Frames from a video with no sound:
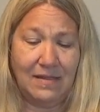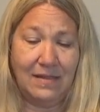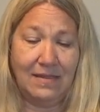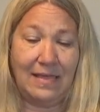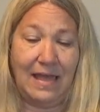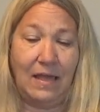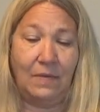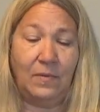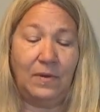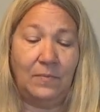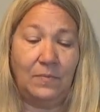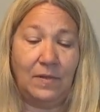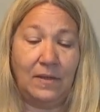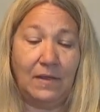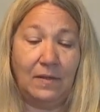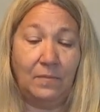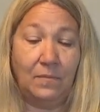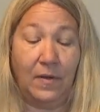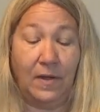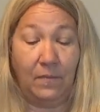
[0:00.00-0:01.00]
That would be
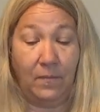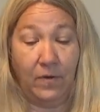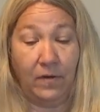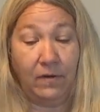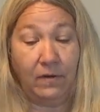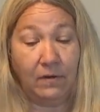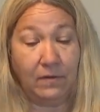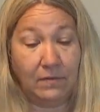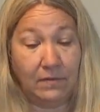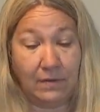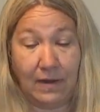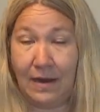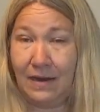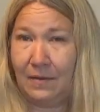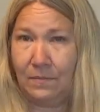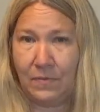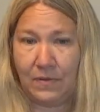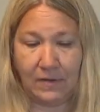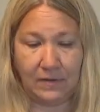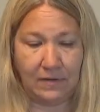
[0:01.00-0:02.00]
a bummer. Not
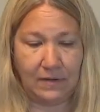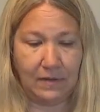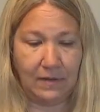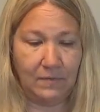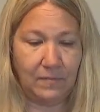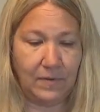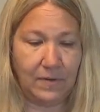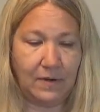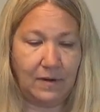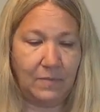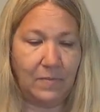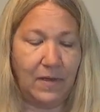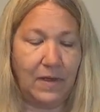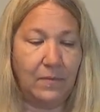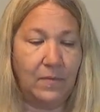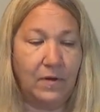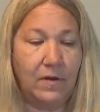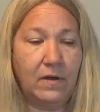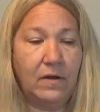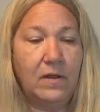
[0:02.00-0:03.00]
a big deal, but a
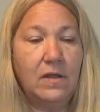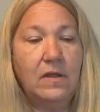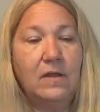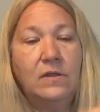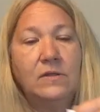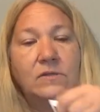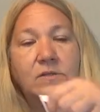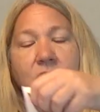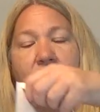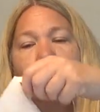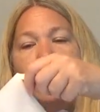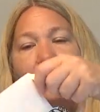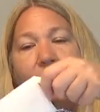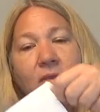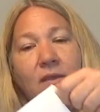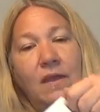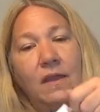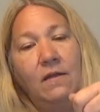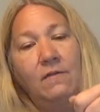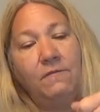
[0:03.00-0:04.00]
bummer. So I'm
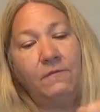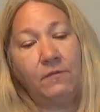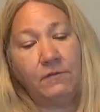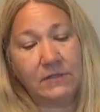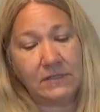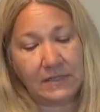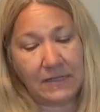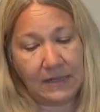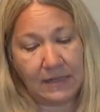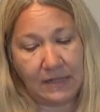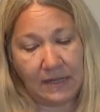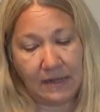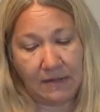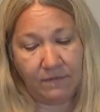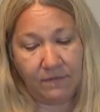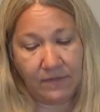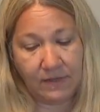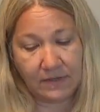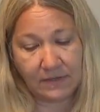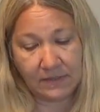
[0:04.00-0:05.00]
careful to
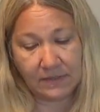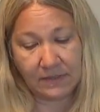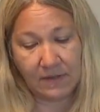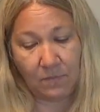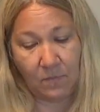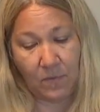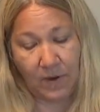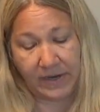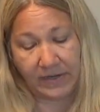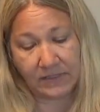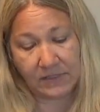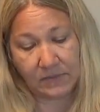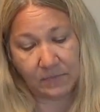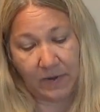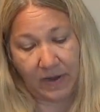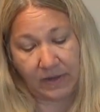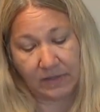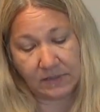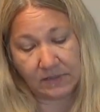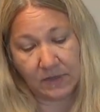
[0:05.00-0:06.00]
leave some white
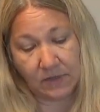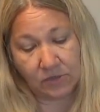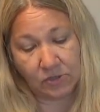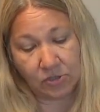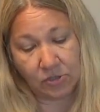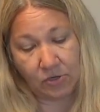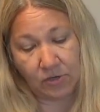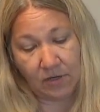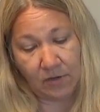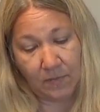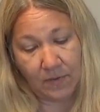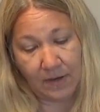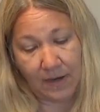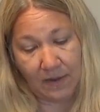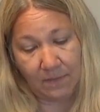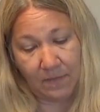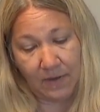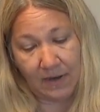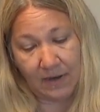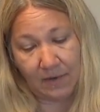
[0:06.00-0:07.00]
spots. I'll show you what
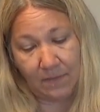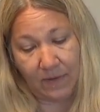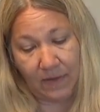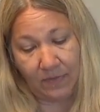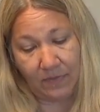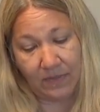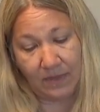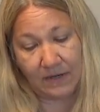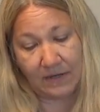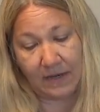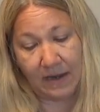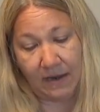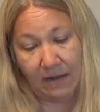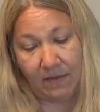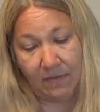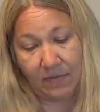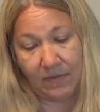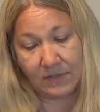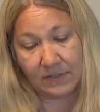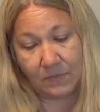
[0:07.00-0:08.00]
I mean about the
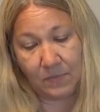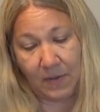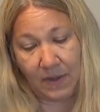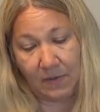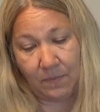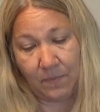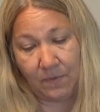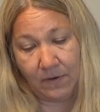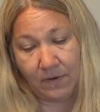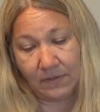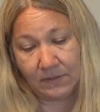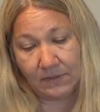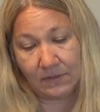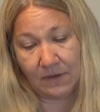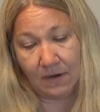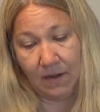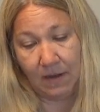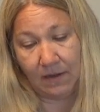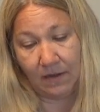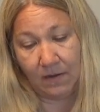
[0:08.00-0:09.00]
tail. This paper is
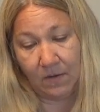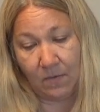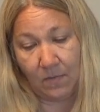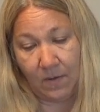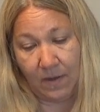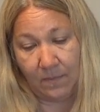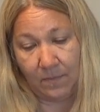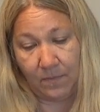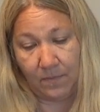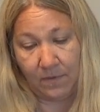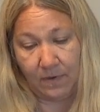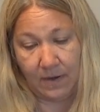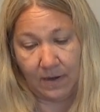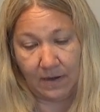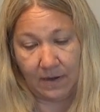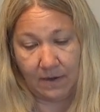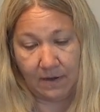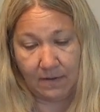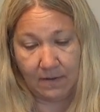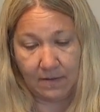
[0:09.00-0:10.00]
not
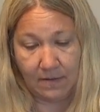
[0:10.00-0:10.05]
cooperating.